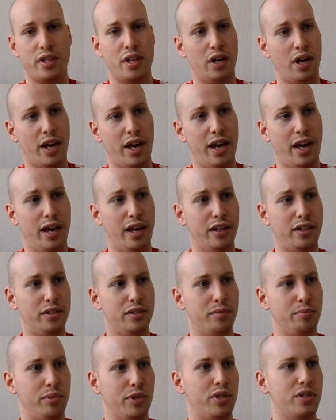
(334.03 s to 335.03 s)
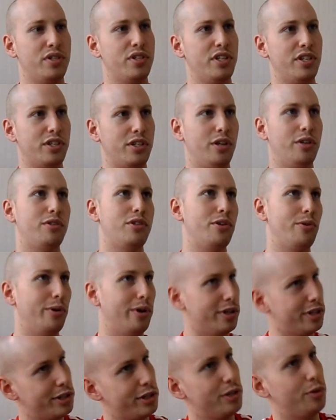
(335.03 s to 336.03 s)
that I had, because Cisco
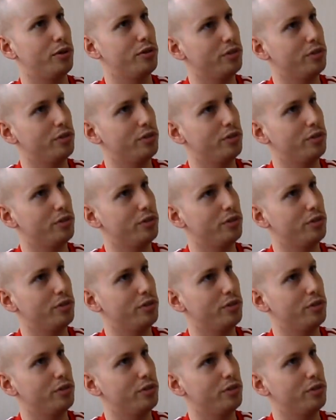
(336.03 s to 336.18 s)
do ask